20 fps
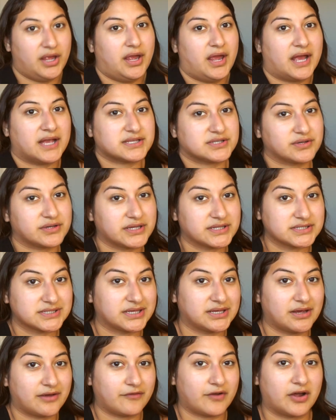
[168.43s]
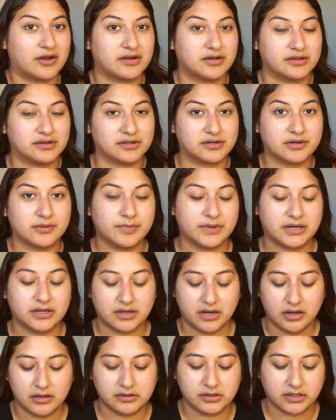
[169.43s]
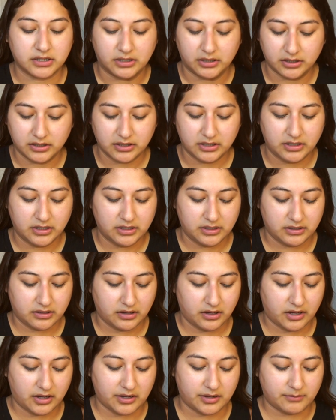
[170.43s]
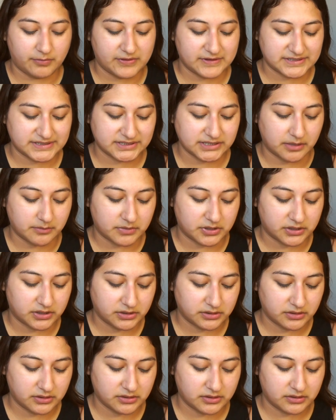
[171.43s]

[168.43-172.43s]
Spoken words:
as you can see, I've gotten a little bit of color this summer.